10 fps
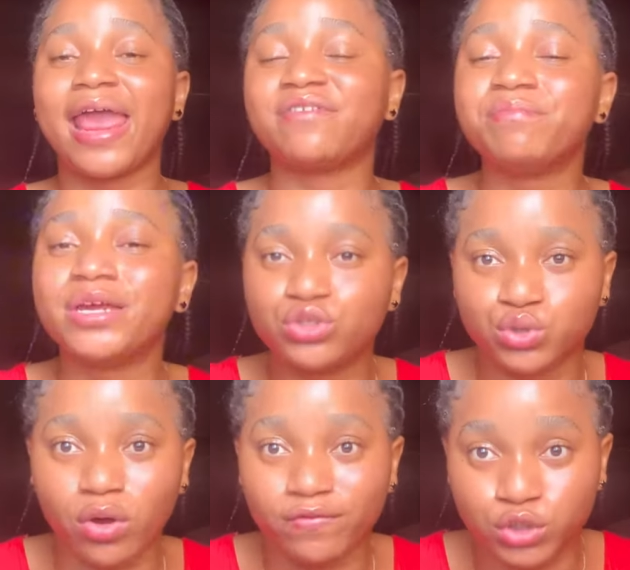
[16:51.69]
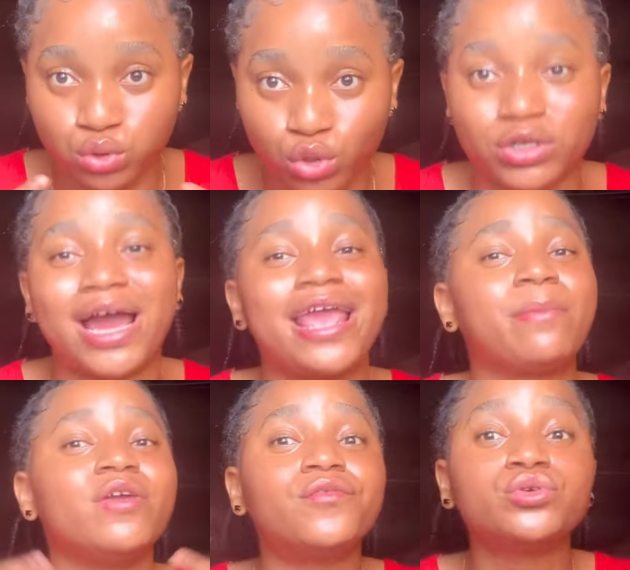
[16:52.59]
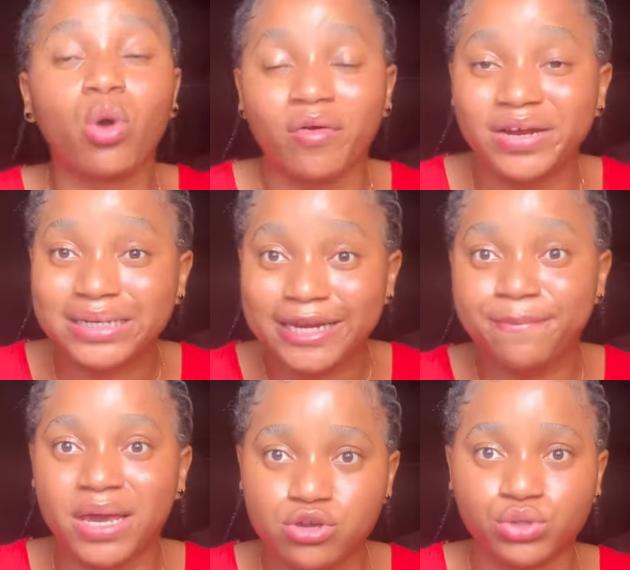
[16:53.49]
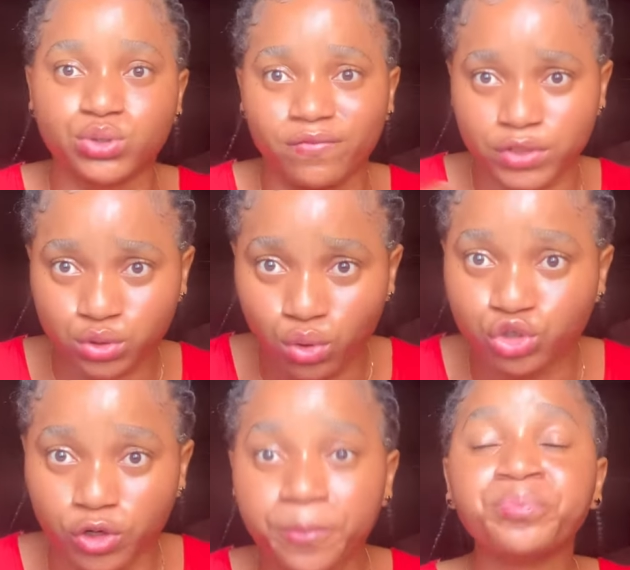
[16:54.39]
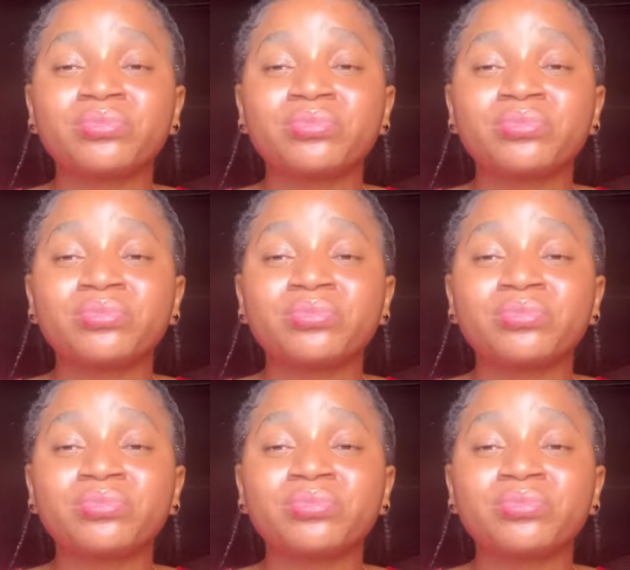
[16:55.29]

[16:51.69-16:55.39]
I have made use of this lotion. I am even currently making use of this lotion,